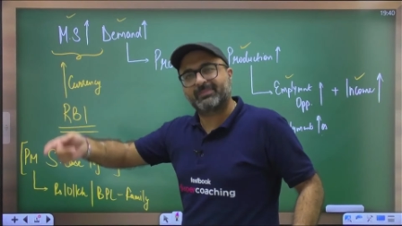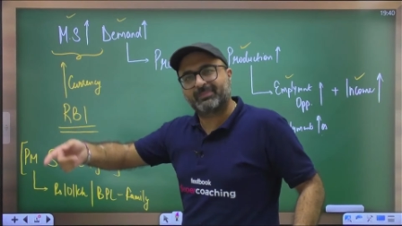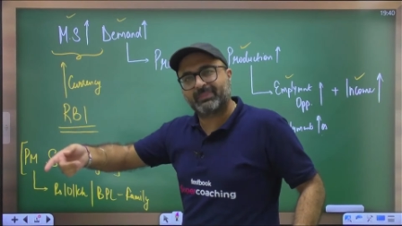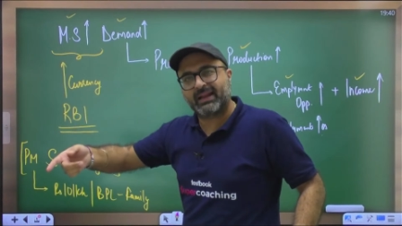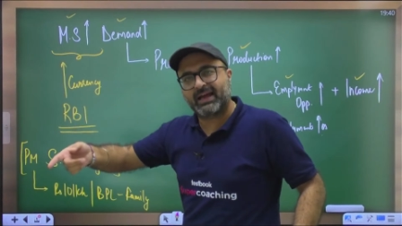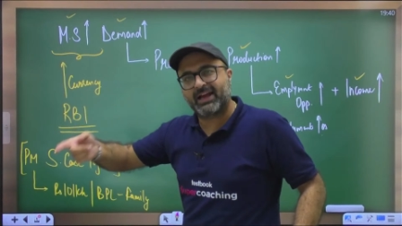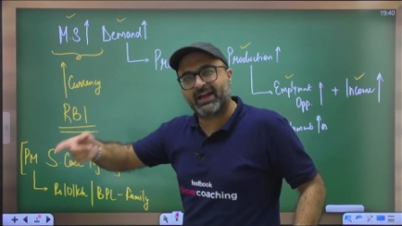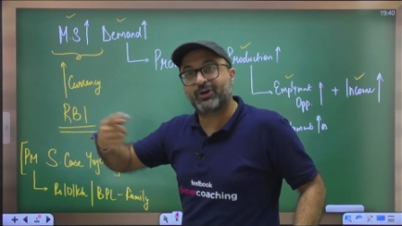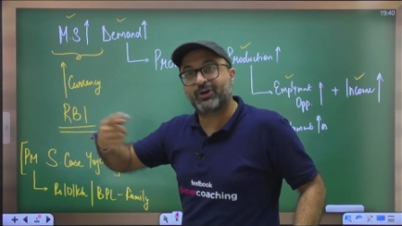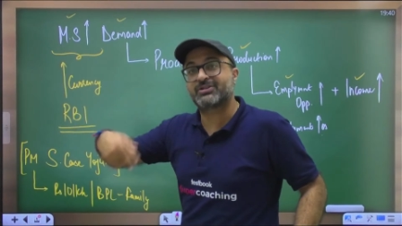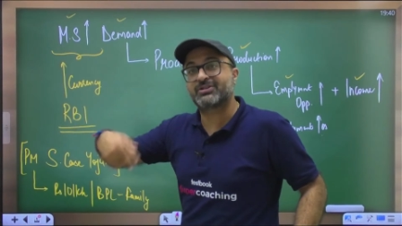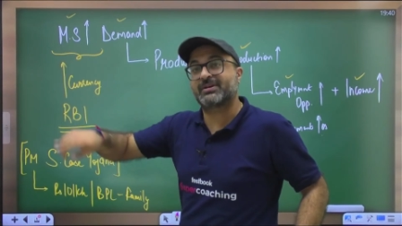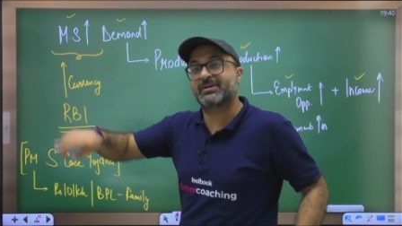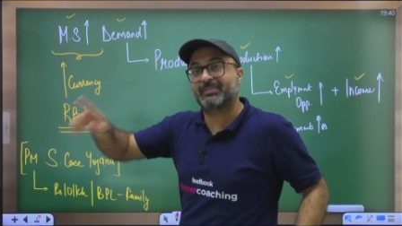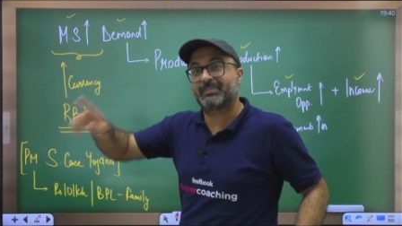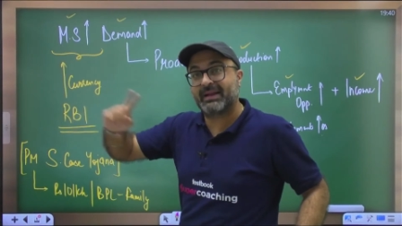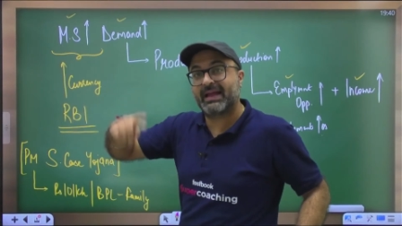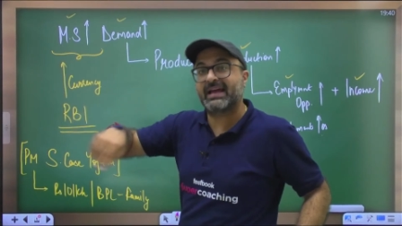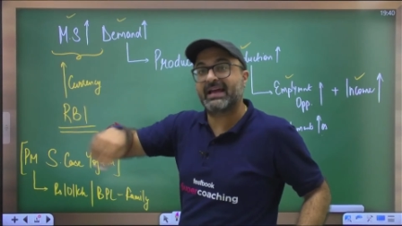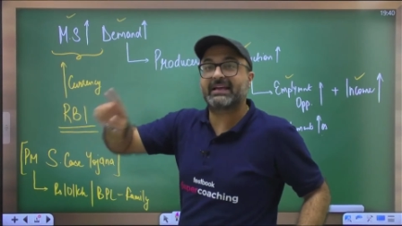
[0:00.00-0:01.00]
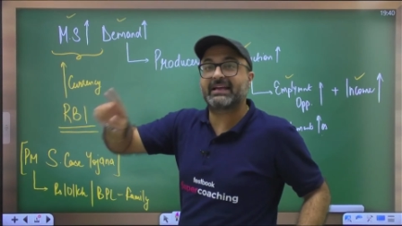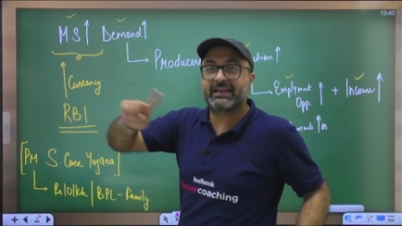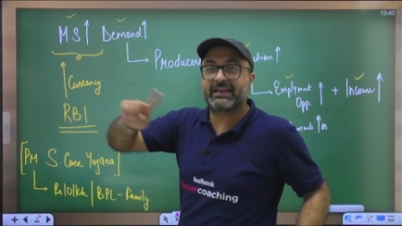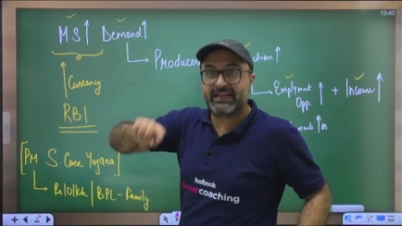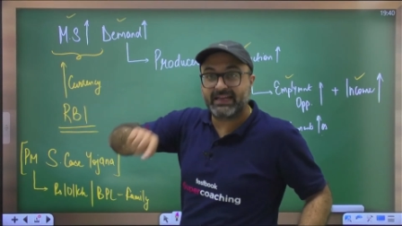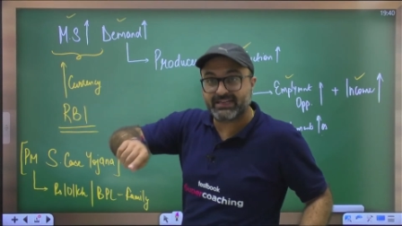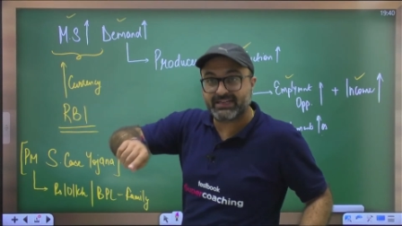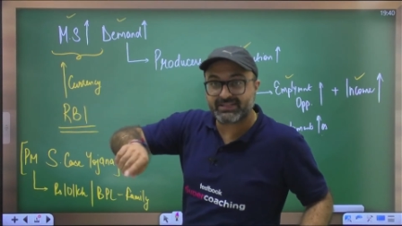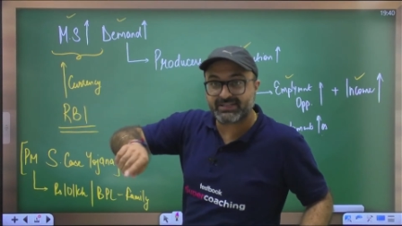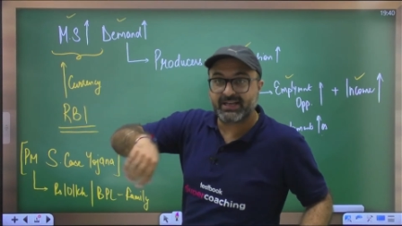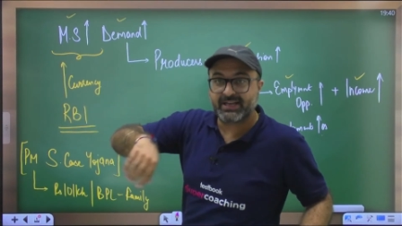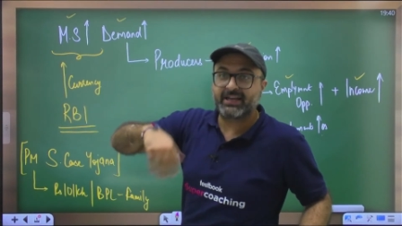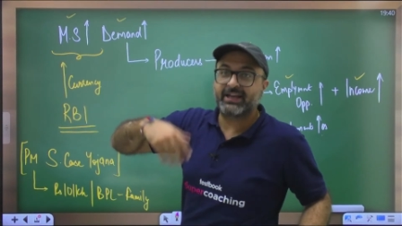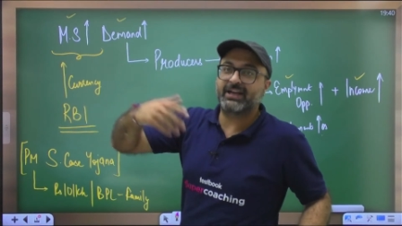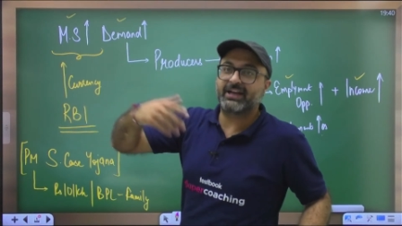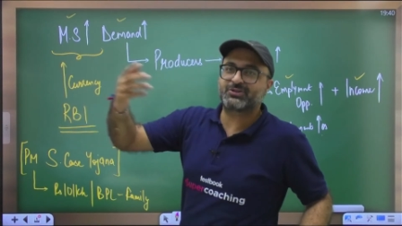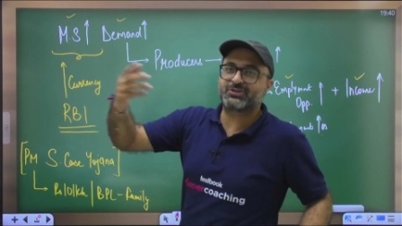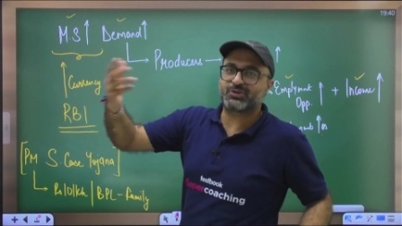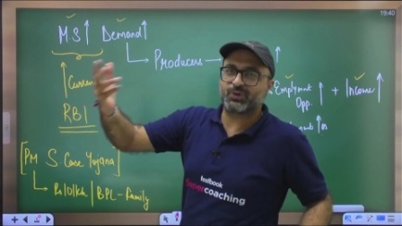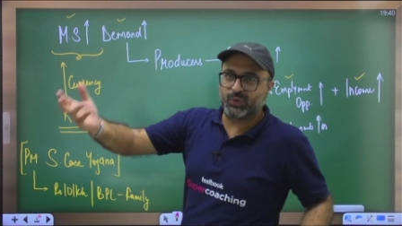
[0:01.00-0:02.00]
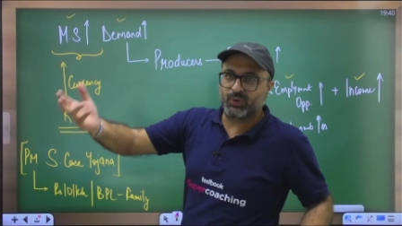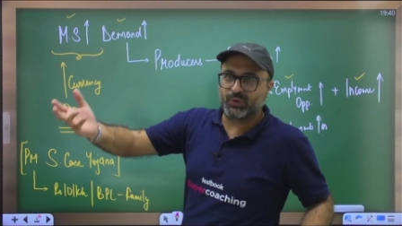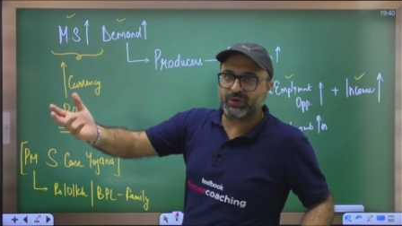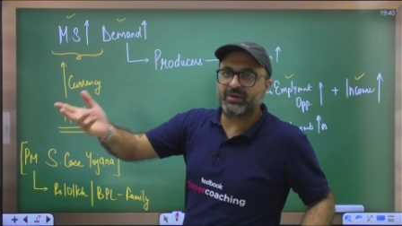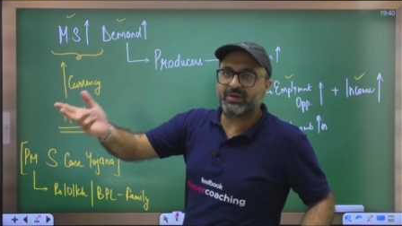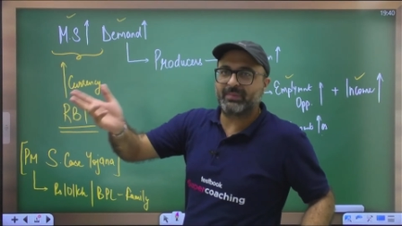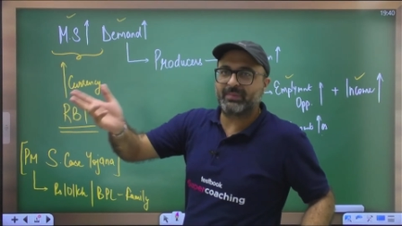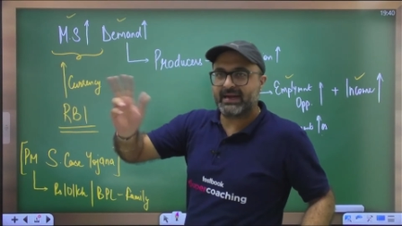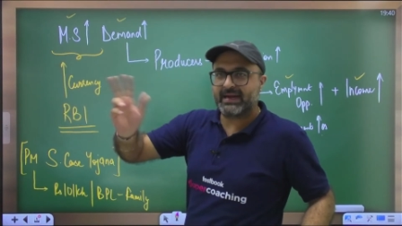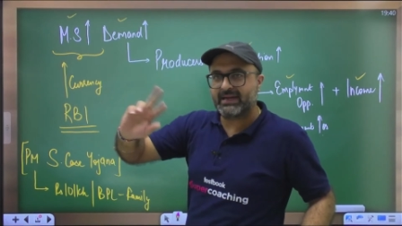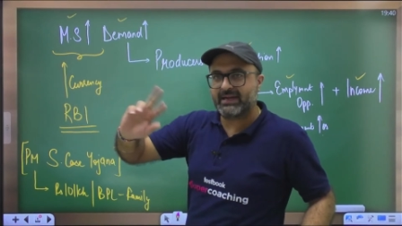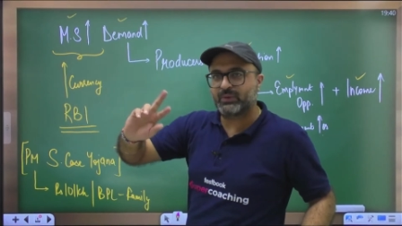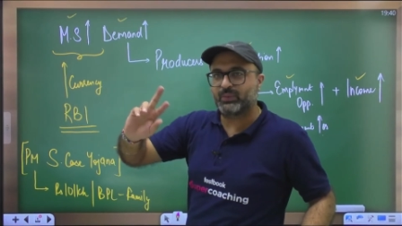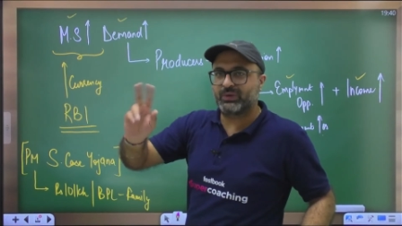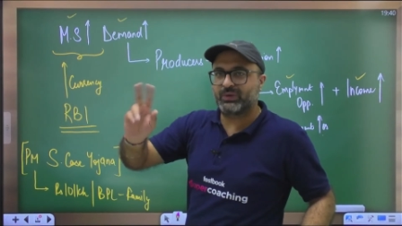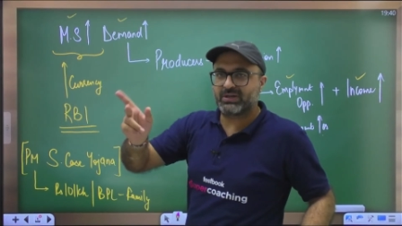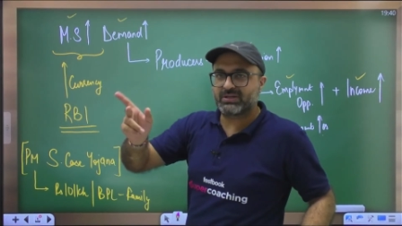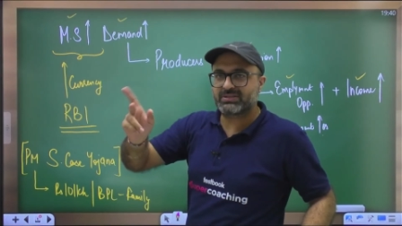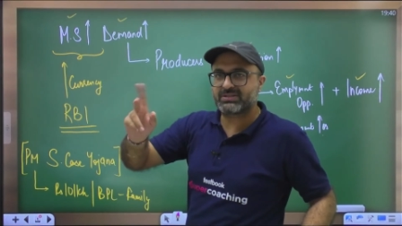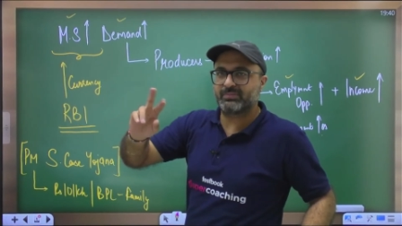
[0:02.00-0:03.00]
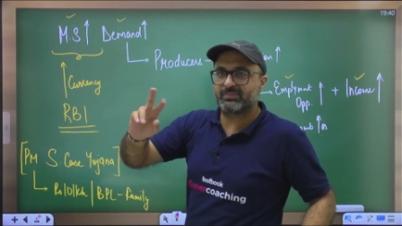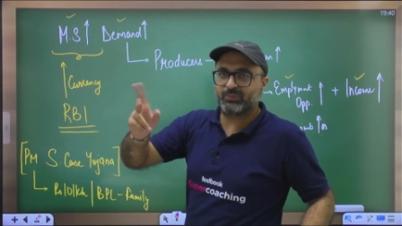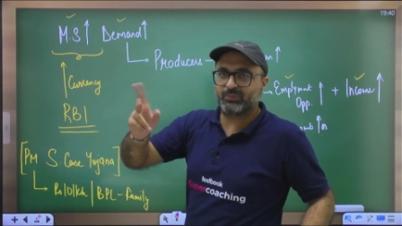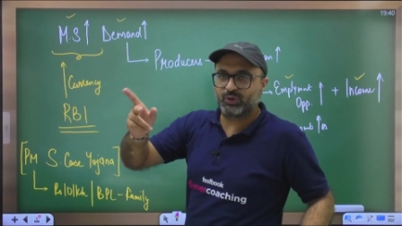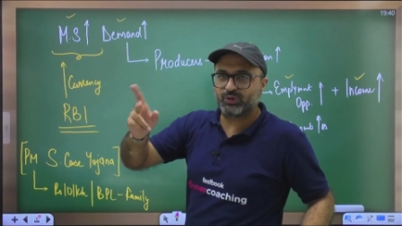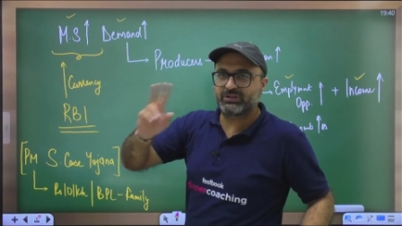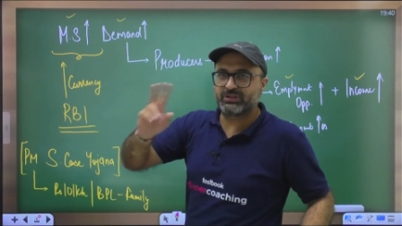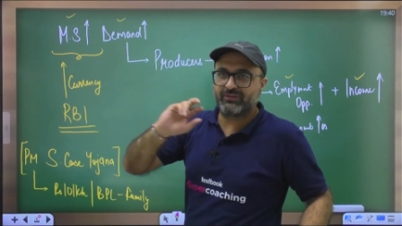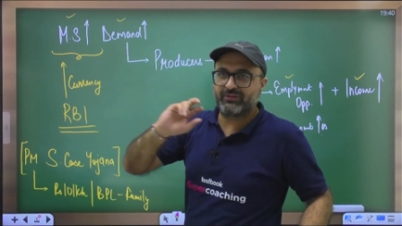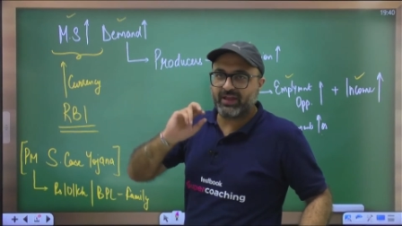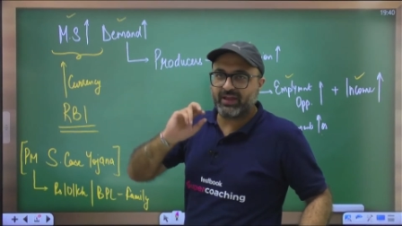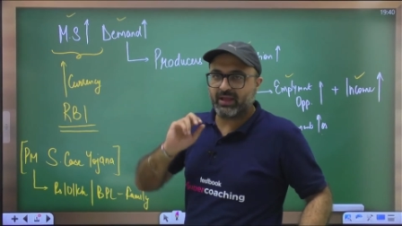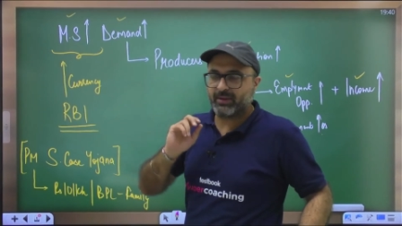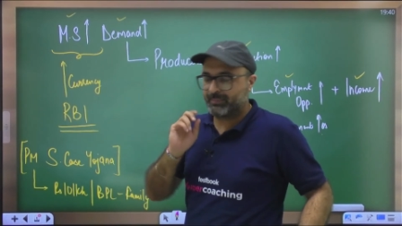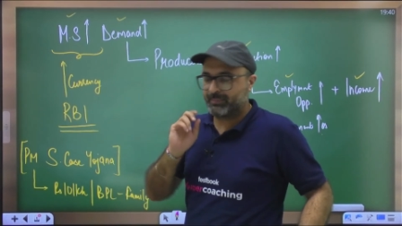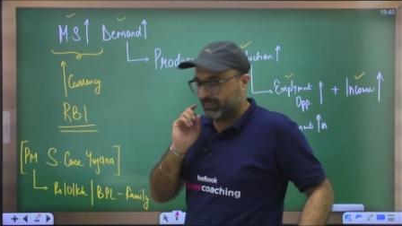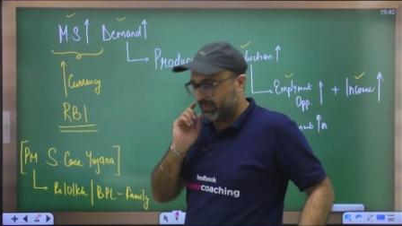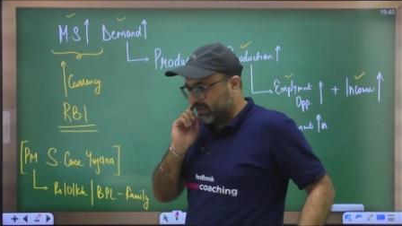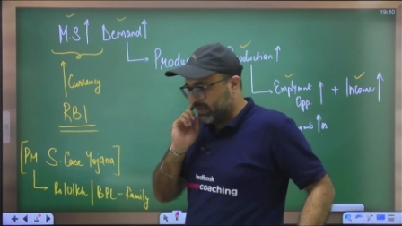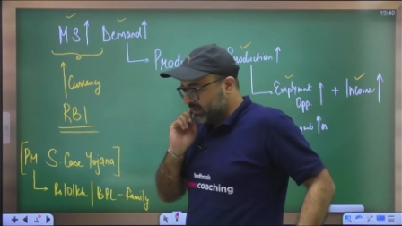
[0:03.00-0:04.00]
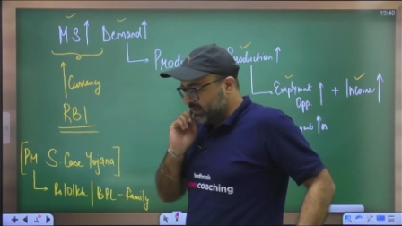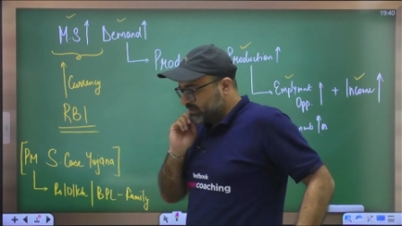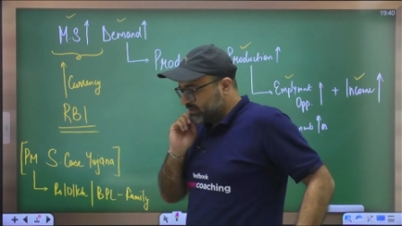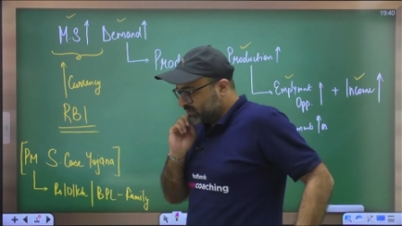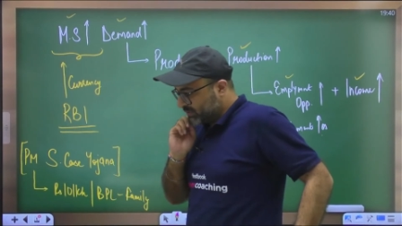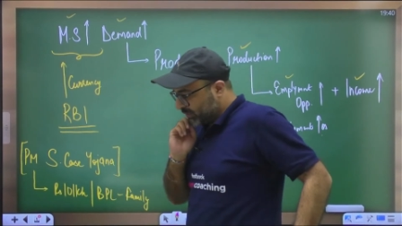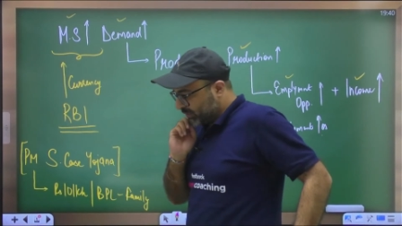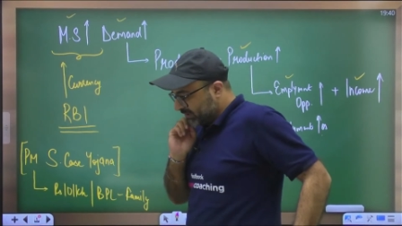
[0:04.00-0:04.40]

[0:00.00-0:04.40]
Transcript: or supply creates its own demand. It works in both the way. So on that